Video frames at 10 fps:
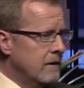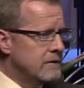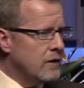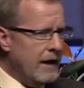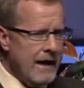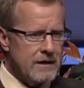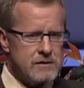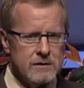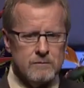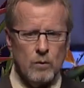So I
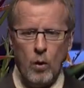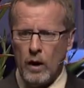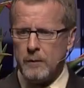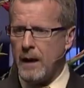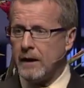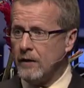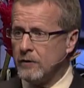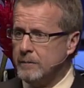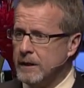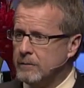asked him, Well, what about
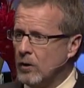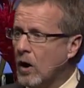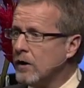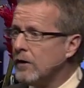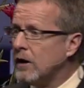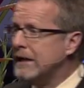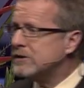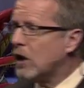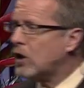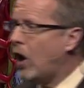other people? Are there,
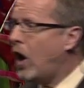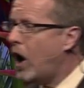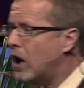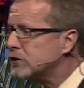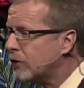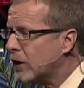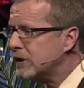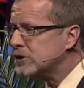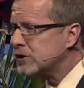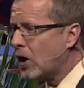is there cause for
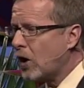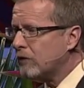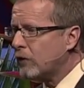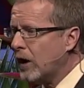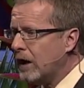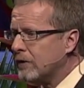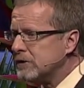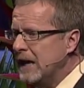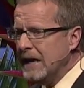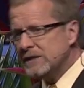concern for
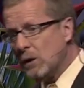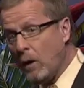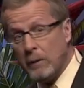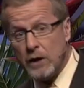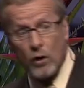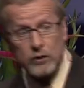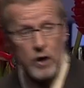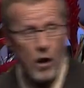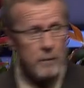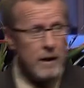others? He said, Well, we don't
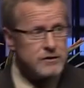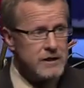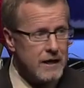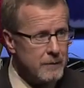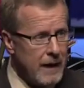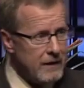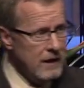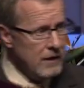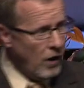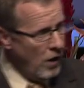know much yet about
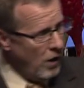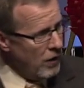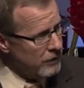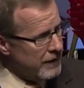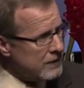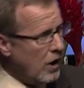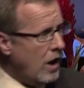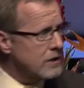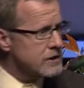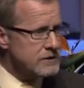all that
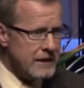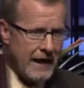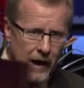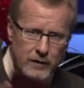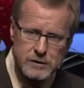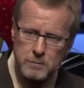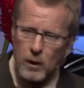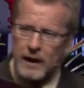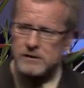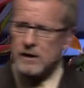causes it and how it
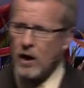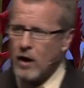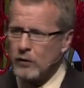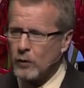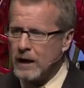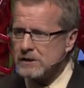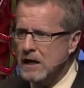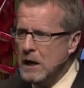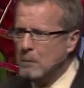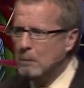spreads and all the rest,
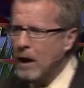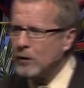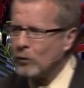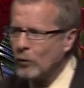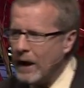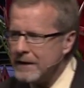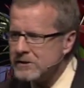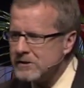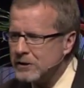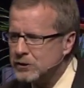but
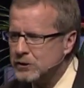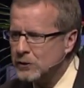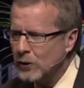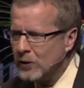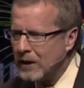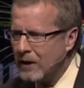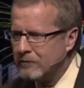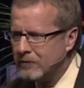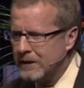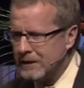rest assured
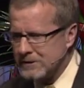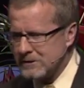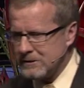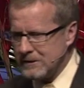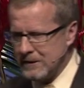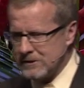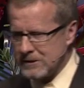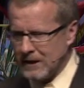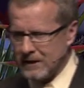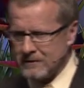of this, he
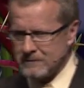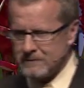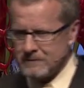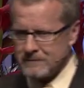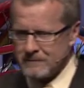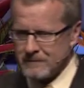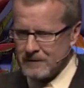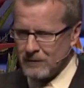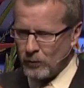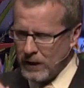said.
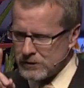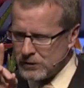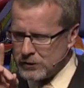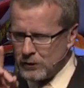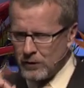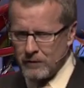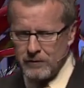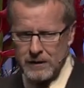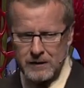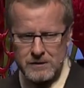Rest assured of
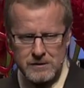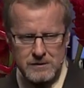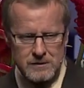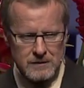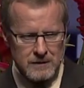this.